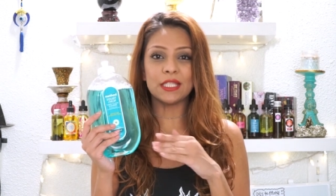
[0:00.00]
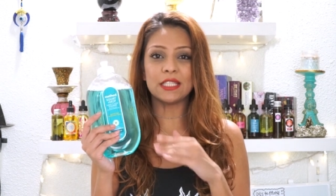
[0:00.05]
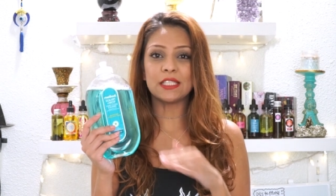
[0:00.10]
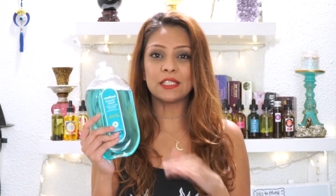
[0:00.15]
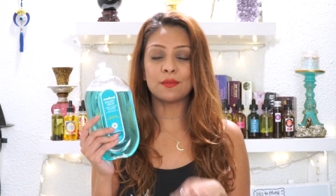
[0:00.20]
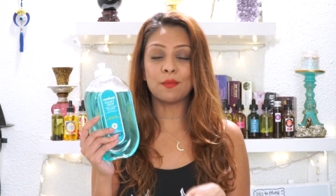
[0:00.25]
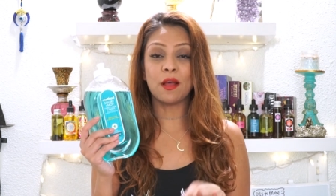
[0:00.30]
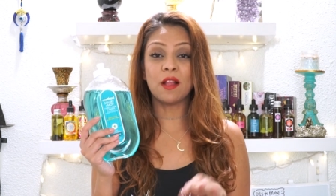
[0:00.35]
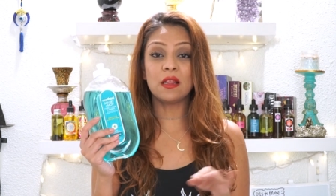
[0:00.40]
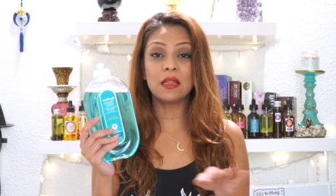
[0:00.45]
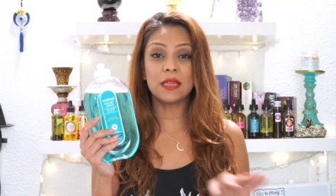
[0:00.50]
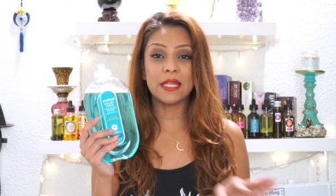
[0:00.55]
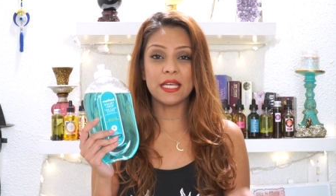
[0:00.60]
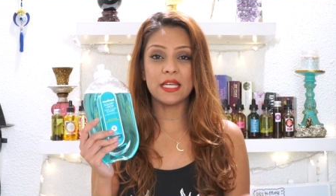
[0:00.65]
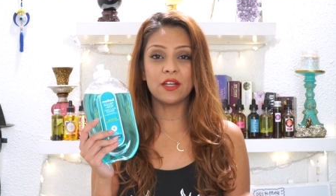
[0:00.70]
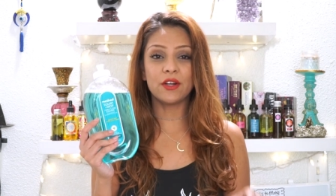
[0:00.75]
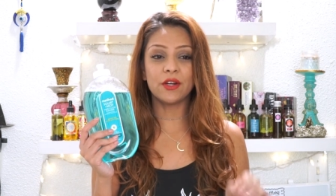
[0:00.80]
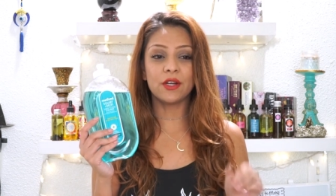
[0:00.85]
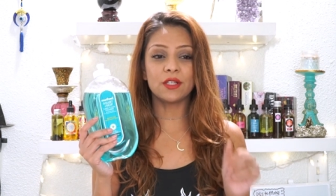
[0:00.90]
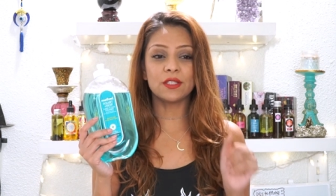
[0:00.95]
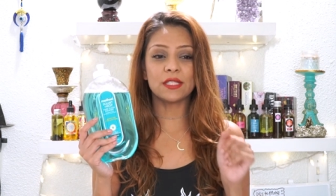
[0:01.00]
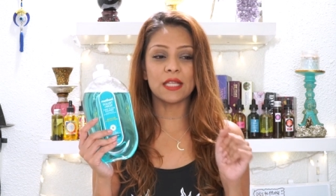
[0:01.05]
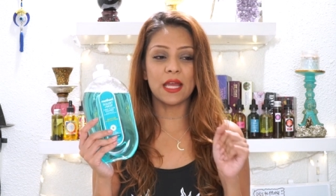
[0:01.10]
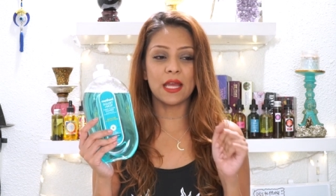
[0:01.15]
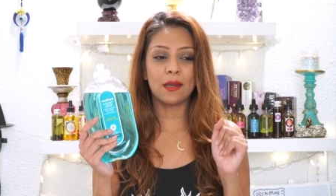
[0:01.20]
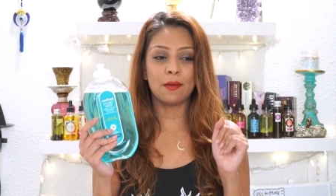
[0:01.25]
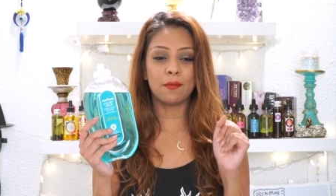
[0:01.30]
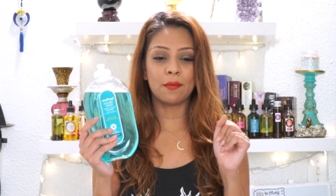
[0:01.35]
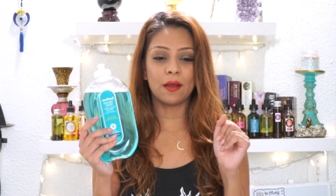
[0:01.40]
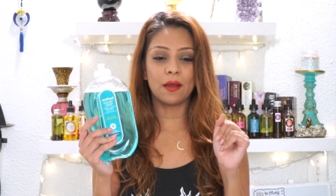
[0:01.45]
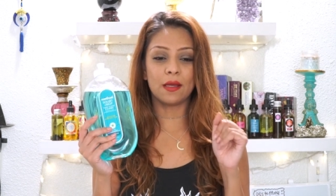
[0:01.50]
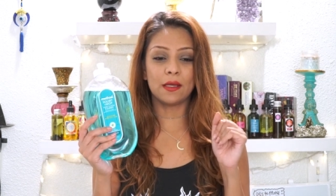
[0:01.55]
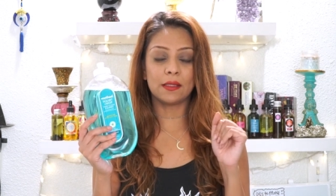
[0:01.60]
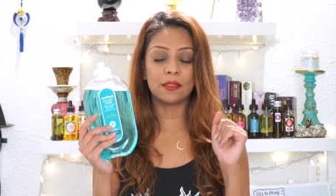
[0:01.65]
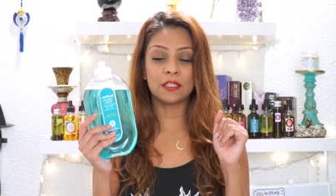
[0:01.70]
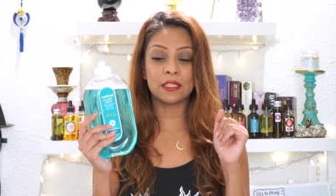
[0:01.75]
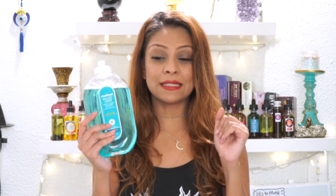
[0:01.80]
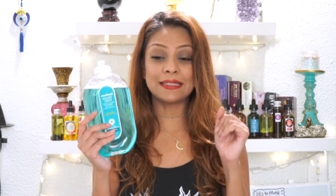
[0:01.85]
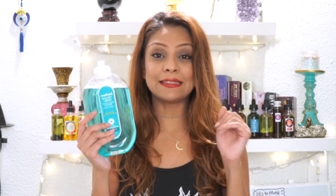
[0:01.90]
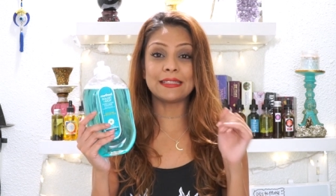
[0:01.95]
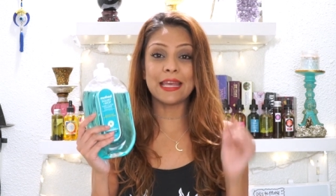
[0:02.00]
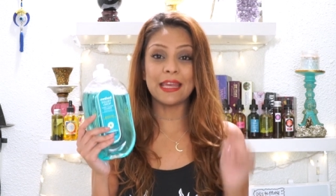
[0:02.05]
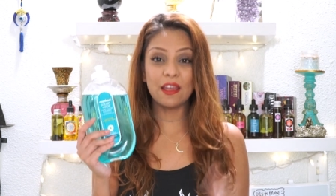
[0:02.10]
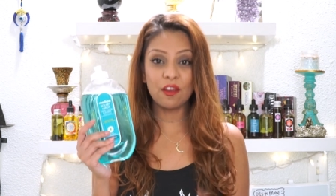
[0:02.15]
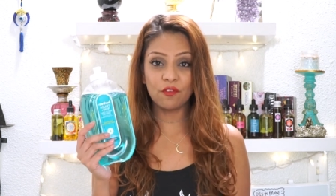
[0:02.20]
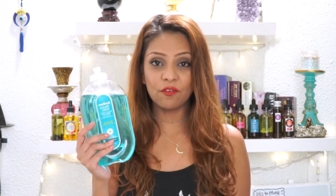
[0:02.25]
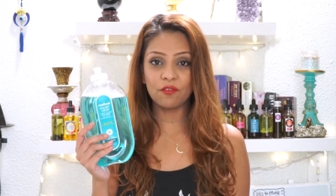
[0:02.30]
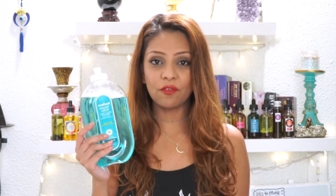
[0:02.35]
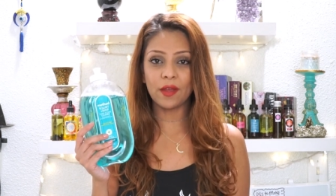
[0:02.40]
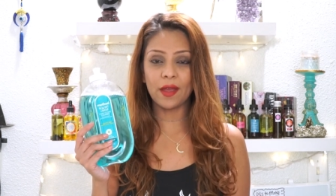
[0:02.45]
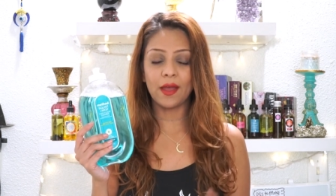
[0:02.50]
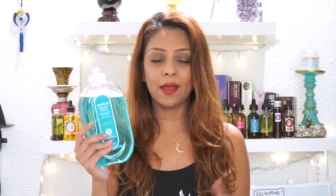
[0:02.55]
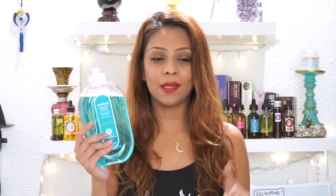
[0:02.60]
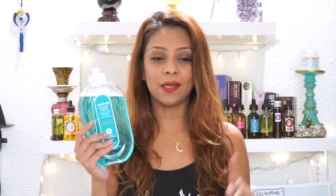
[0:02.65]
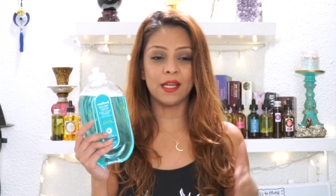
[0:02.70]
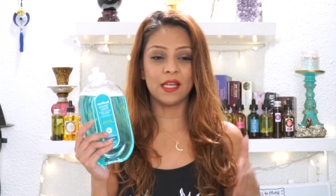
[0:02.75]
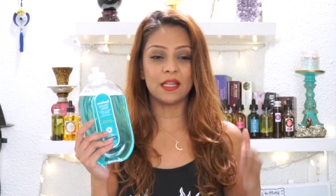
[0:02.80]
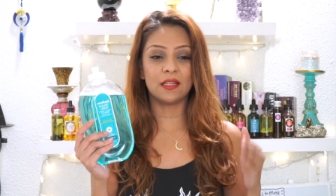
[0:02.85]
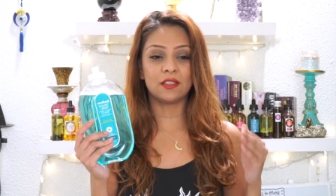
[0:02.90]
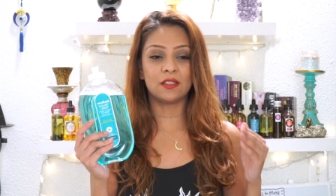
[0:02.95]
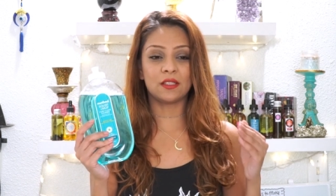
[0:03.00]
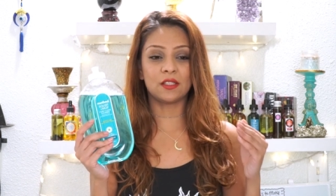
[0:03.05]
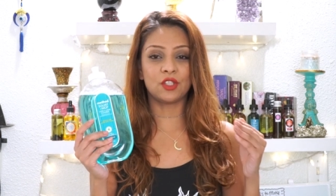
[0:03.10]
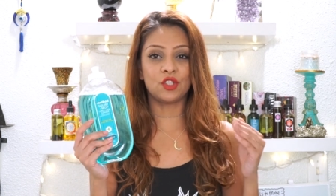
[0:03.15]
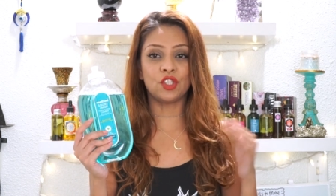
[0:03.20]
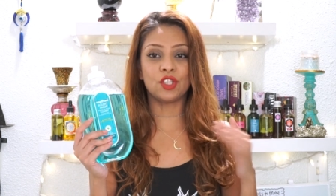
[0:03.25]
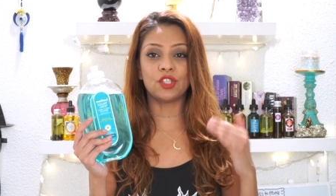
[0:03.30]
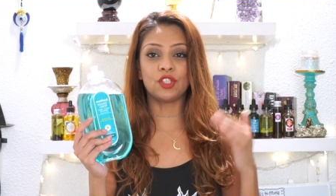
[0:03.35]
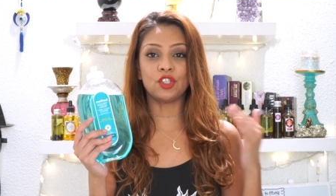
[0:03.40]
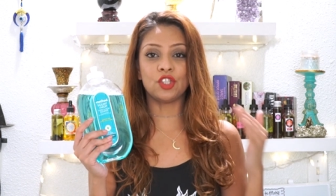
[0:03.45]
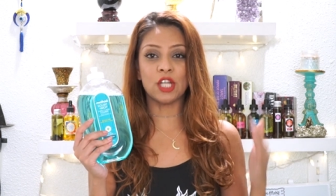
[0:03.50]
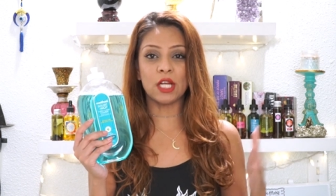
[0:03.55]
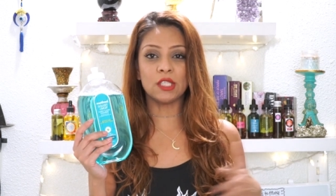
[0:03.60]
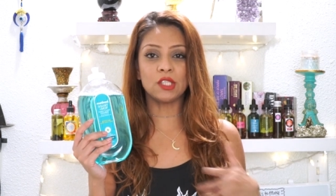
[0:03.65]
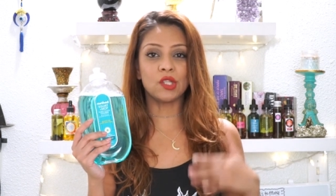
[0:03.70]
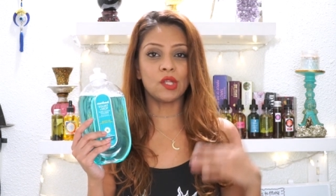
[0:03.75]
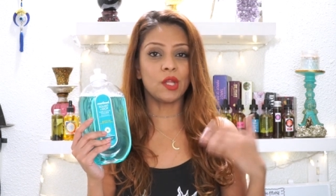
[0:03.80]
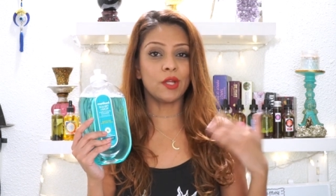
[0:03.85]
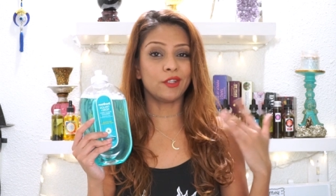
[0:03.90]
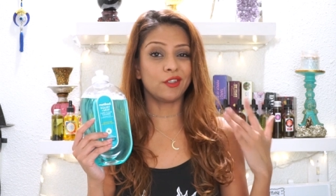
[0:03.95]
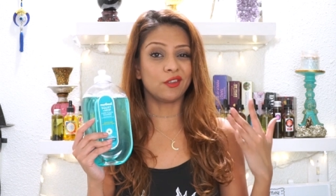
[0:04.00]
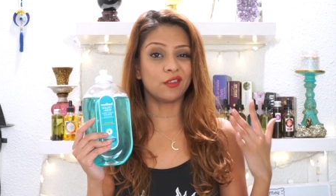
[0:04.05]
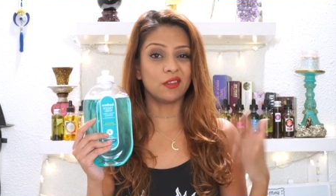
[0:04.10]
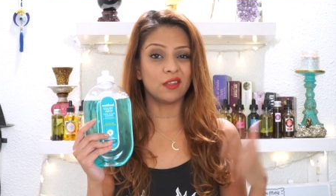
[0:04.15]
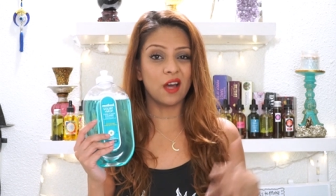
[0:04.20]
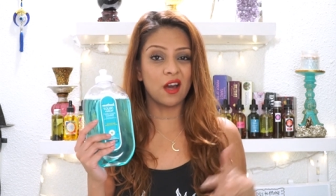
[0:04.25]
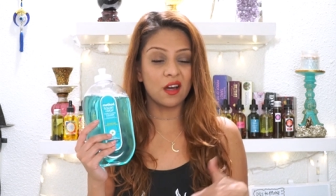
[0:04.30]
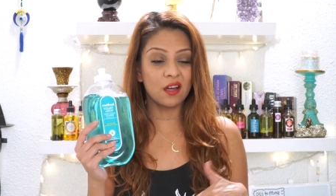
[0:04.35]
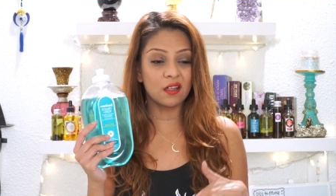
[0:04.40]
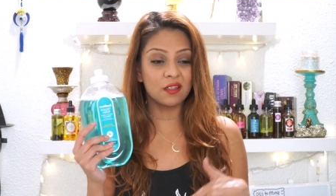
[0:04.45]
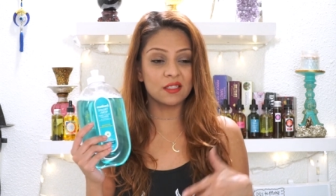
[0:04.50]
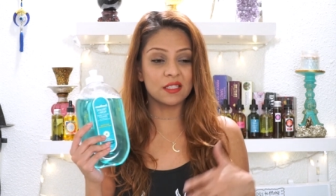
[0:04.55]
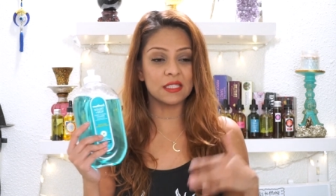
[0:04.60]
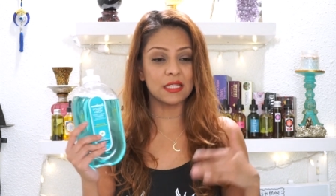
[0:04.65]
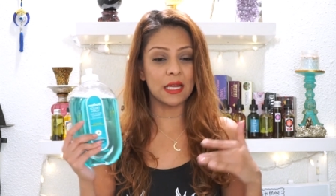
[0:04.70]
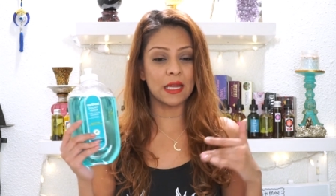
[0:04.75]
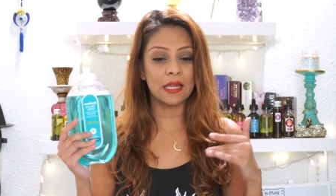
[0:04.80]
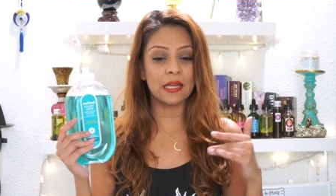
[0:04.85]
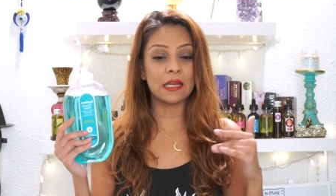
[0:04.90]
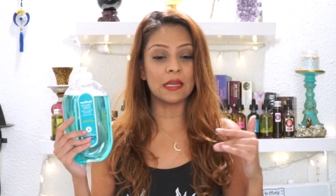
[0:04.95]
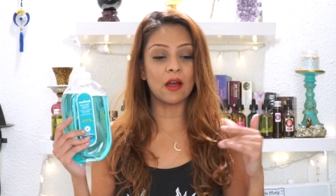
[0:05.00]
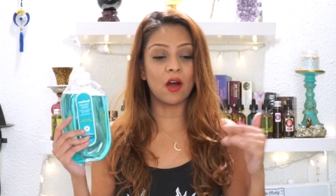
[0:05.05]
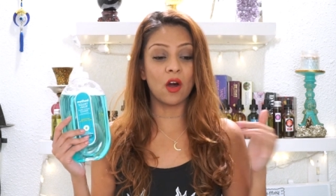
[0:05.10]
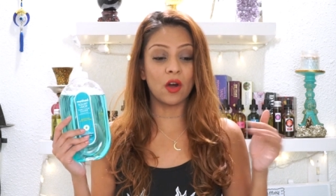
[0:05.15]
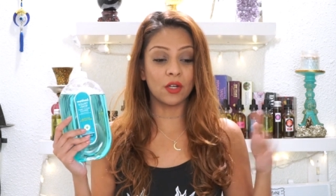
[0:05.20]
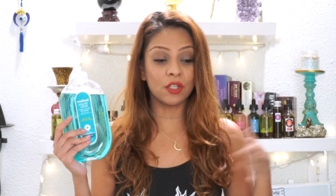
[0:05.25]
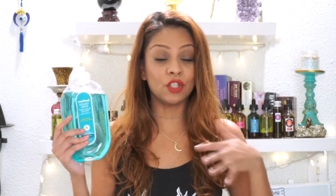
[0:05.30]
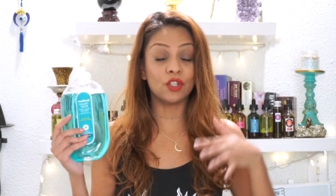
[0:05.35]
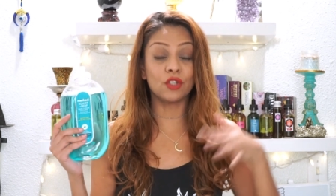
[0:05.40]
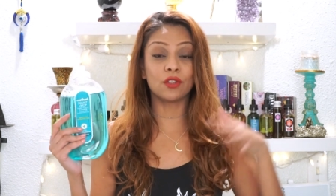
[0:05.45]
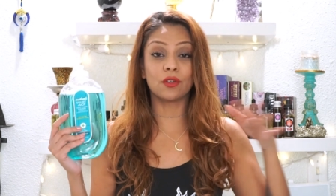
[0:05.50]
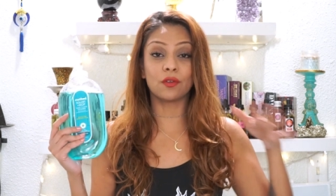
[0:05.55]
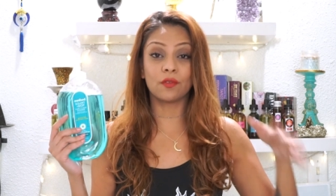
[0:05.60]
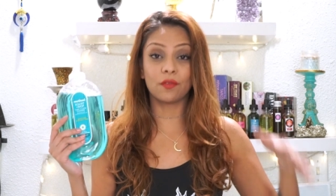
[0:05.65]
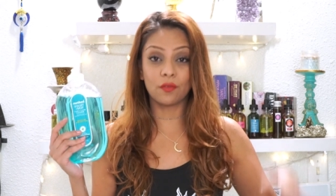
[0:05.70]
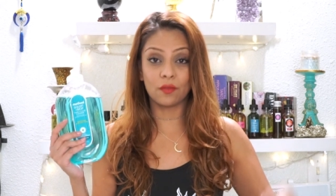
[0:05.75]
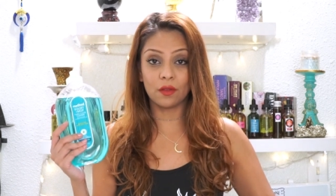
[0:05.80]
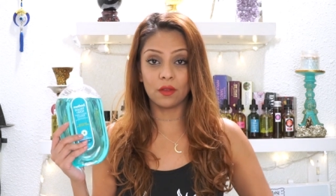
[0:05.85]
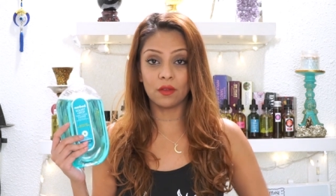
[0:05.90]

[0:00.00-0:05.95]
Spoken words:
The smell lingers and it's safe and it's just gentle on your lungs and on your